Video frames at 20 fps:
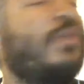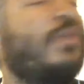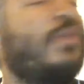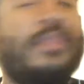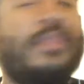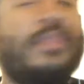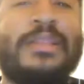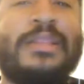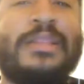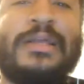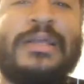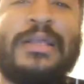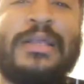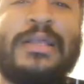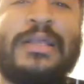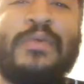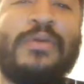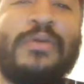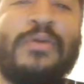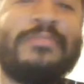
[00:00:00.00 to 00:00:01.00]
one thing
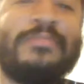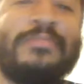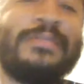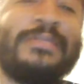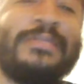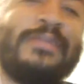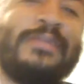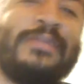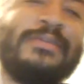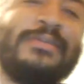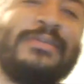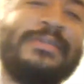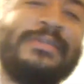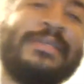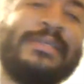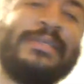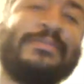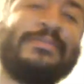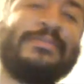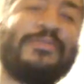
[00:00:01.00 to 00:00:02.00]
that, well, you know
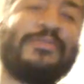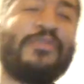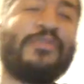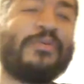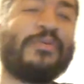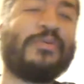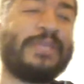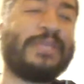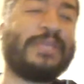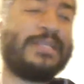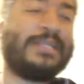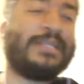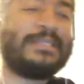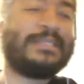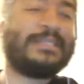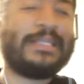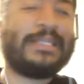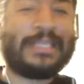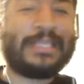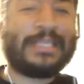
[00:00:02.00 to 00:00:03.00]
what? Before we get
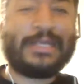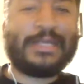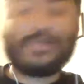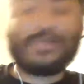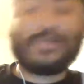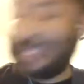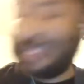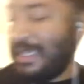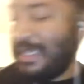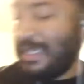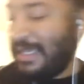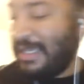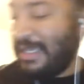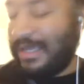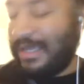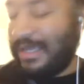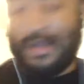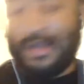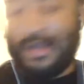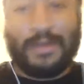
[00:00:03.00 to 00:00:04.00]
into anything else,
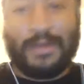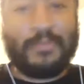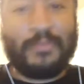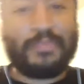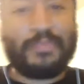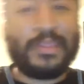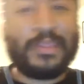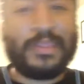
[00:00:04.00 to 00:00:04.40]
um,